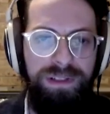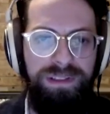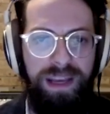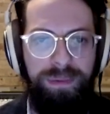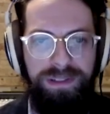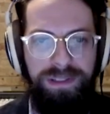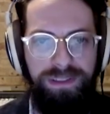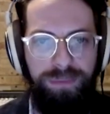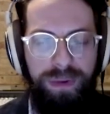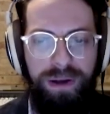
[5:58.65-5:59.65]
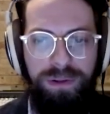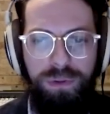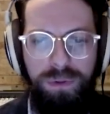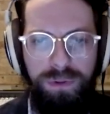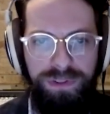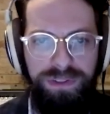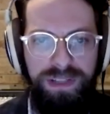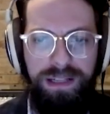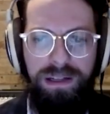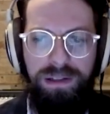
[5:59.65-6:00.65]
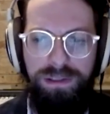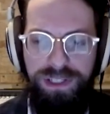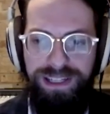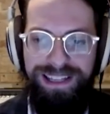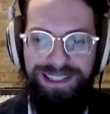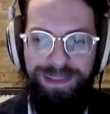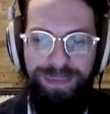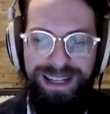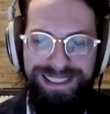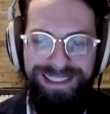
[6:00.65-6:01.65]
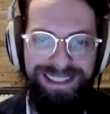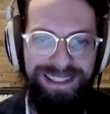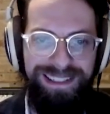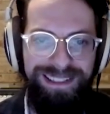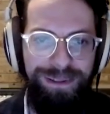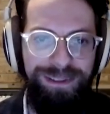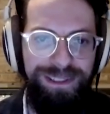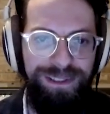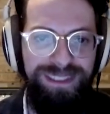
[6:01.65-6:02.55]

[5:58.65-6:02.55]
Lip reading: skepticism about tools and technology. It depicts usage of